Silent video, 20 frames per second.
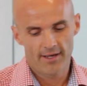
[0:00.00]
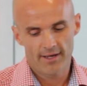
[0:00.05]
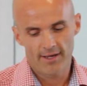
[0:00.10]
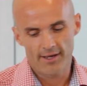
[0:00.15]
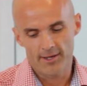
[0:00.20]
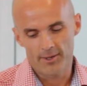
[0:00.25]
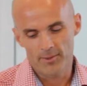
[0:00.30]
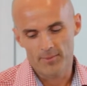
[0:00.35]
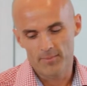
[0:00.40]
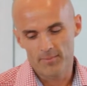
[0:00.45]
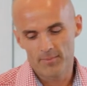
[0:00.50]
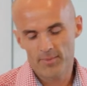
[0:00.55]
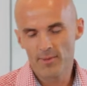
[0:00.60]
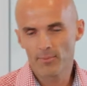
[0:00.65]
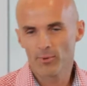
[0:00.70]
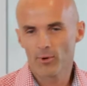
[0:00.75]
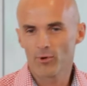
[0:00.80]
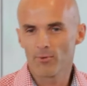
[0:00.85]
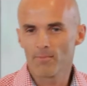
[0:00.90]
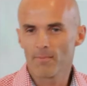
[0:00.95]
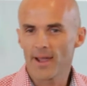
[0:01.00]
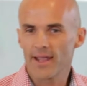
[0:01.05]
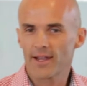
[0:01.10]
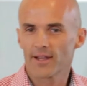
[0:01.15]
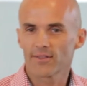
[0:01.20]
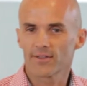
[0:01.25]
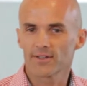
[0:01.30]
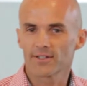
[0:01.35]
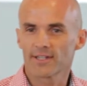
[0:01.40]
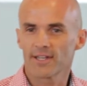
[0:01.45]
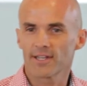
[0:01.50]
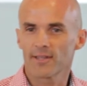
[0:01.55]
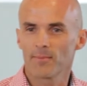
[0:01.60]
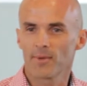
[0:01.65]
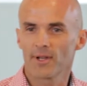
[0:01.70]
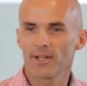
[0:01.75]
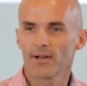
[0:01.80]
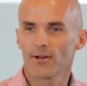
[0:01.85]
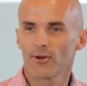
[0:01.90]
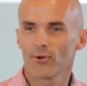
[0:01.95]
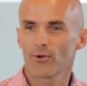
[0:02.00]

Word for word: um, people who make the team leader